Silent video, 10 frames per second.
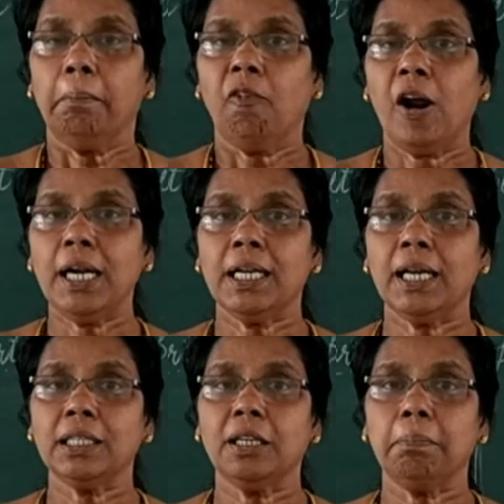what
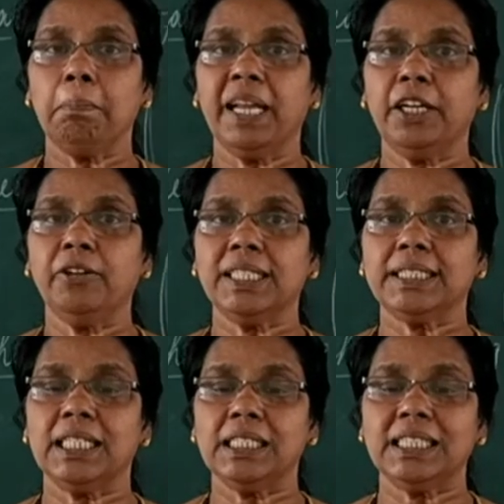are the blood
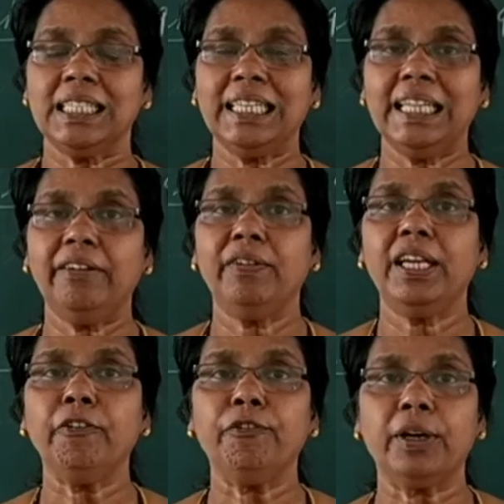vessels
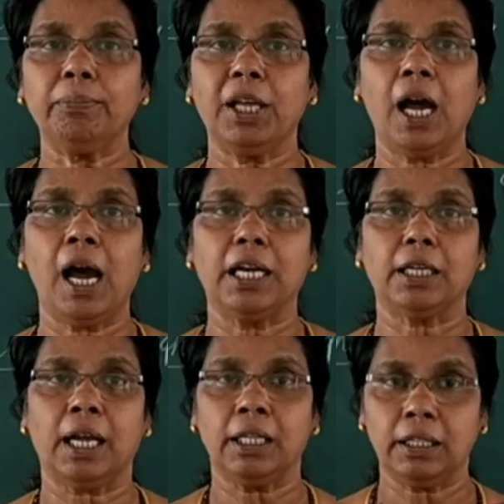leaving from the
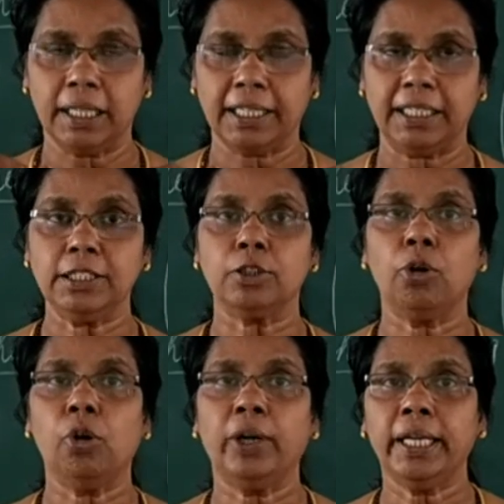heart? That is
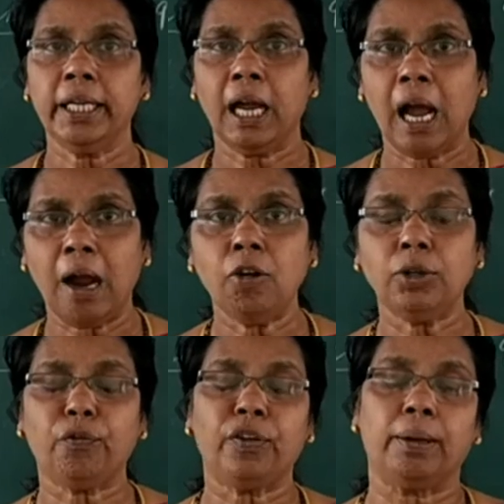going
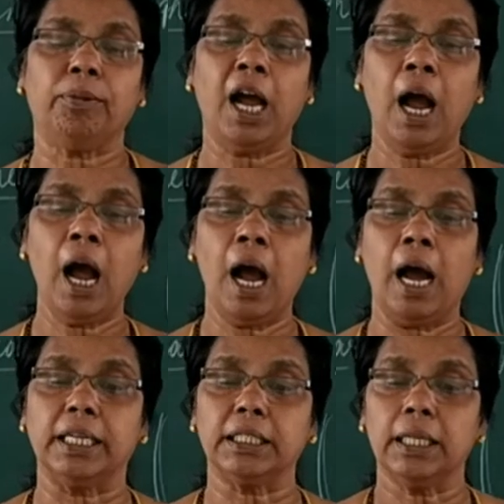out from the
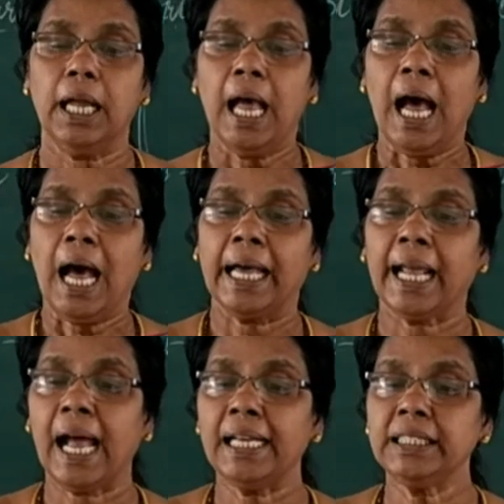heart.
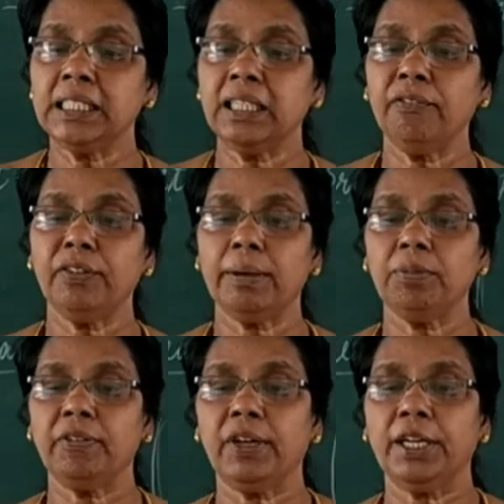Arising from
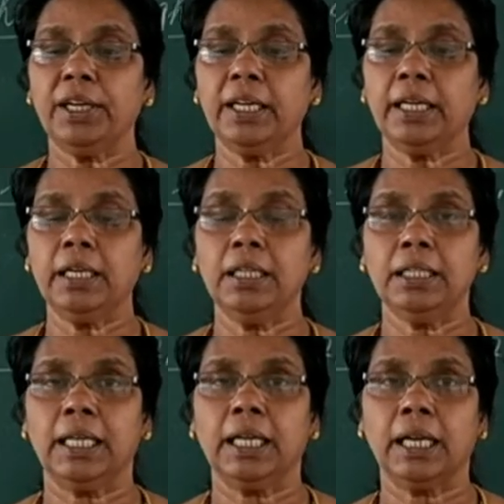the
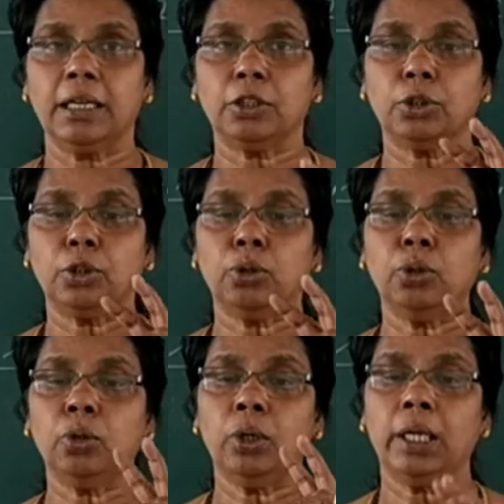ventricle, there are
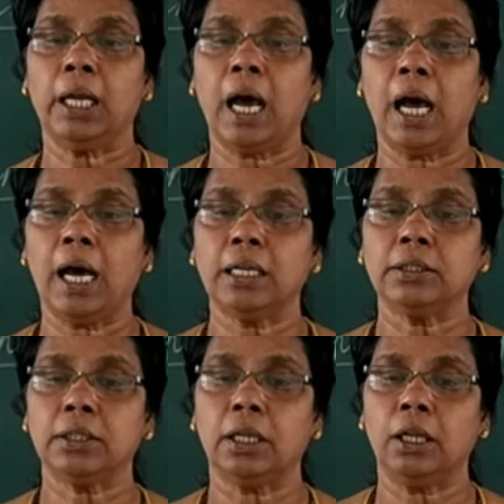two
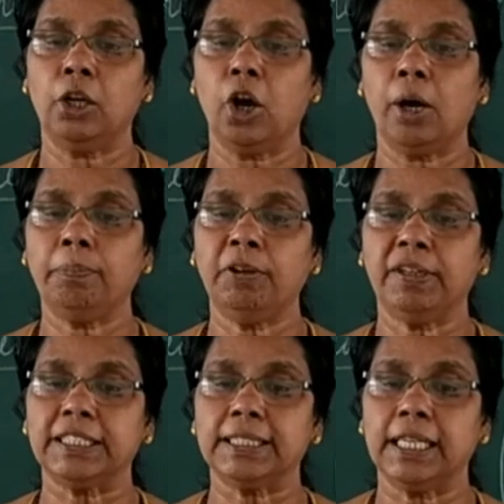large lobed
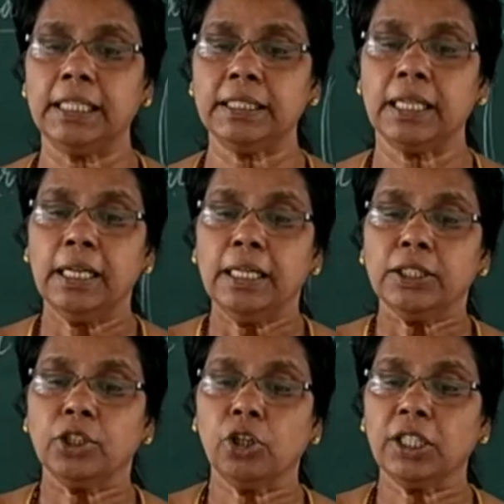vessels.
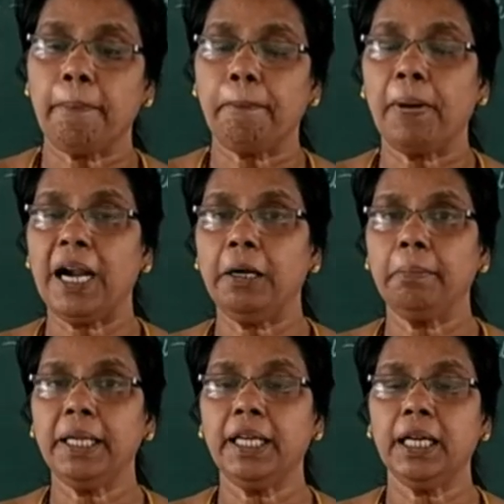So the
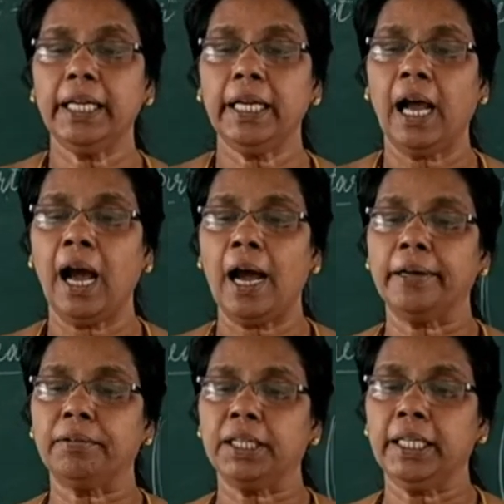pulmonary
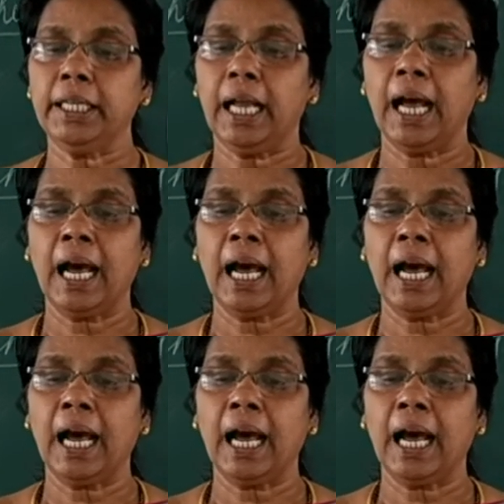artery